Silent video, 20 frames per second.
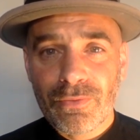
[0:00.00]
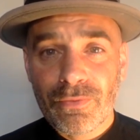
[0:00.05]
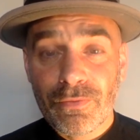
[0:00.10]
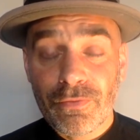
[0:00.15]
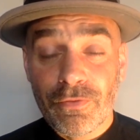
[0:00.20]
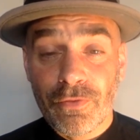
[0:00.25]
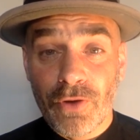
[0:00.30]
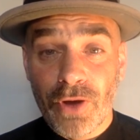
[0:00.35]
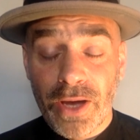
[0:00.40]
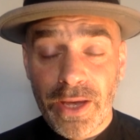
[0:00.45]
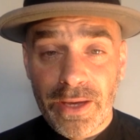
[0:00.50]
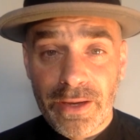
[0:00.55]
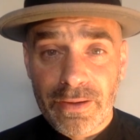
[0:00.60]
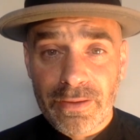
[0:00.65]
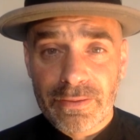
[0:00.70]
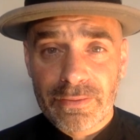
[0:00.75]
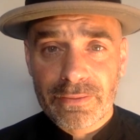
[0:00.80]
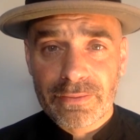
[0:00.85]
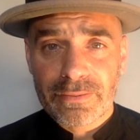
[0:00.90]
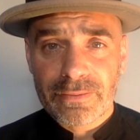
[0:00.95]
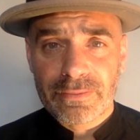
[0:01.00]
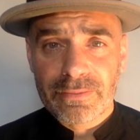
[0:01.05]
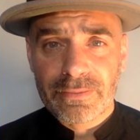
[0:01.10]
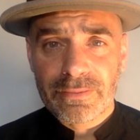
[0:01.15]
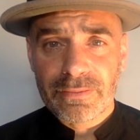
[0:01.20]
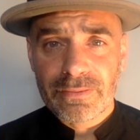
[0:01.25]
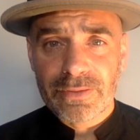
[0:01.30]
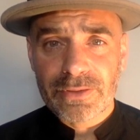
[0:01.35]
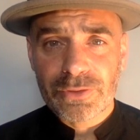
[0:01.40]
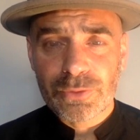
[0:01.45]
via
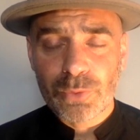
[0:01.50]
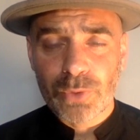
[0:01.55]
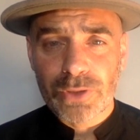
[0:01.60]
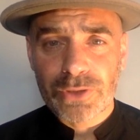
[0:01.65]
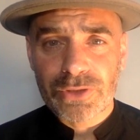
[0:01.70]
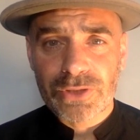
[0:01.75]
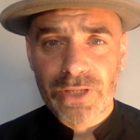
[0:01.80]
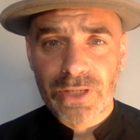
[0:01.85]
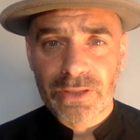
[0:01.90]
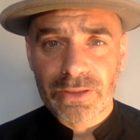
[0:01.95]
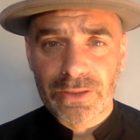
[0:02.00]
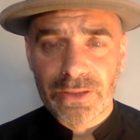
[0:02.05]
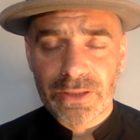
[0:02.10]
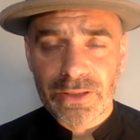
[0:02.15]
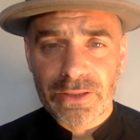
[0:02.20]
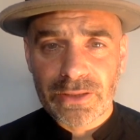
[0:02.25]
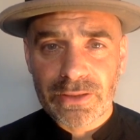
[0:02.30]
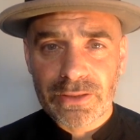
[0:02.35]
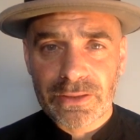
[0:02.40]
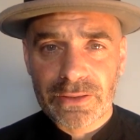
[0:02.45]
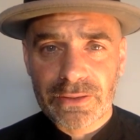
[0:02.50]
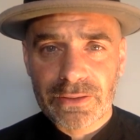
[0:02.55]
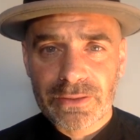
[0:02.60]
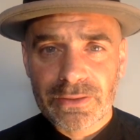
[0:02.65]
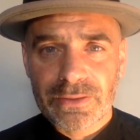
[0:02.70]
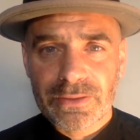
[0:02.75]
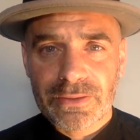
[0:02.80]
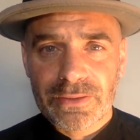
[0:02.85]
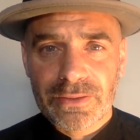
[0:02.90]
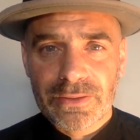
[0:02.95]
this one technique.
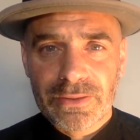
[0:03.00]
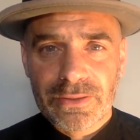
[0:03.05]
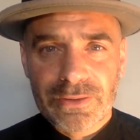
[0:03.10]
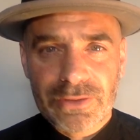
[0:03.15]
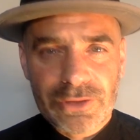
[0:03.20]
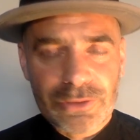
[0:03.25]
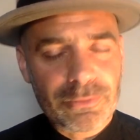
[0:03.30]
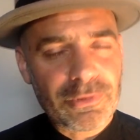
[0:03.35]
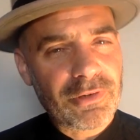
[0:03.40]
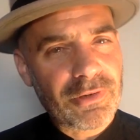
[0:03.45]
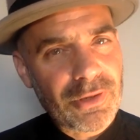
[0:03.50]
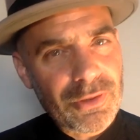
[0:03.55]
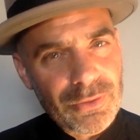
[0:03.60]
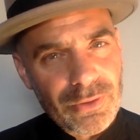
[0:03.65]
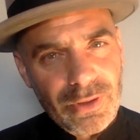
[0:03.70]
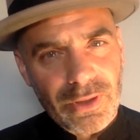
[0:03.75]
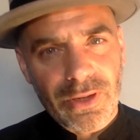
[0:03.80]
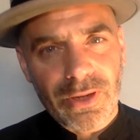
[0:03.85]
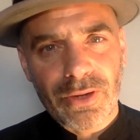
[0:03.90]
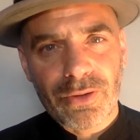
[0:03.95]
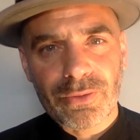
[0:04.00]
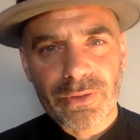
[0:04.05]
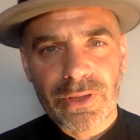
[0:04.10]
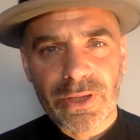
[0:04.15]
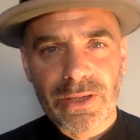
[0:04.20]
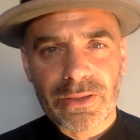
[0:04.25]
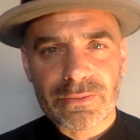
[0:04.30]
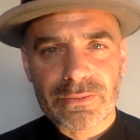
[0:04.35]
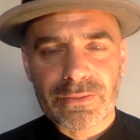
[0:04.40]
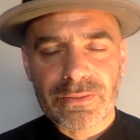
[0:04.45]
Tomorrow I'll
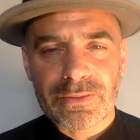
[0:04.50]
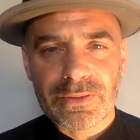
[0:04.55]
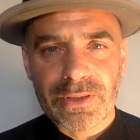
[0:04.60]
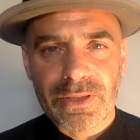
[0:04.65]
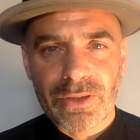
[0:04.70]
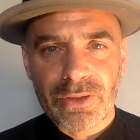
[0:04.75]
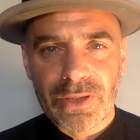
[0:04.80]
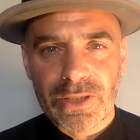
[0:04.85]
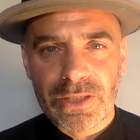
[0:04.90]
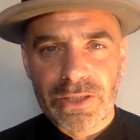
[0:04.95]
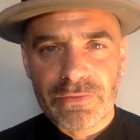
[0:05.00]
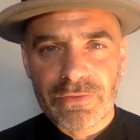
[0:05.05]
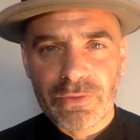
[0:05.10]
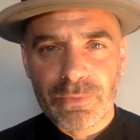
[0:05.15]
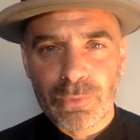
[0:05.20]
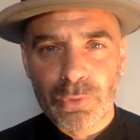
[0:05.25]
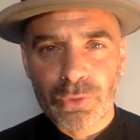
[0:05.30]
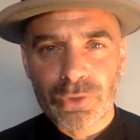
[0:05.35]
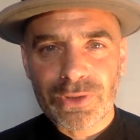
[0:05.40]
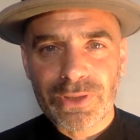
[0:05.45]
get even more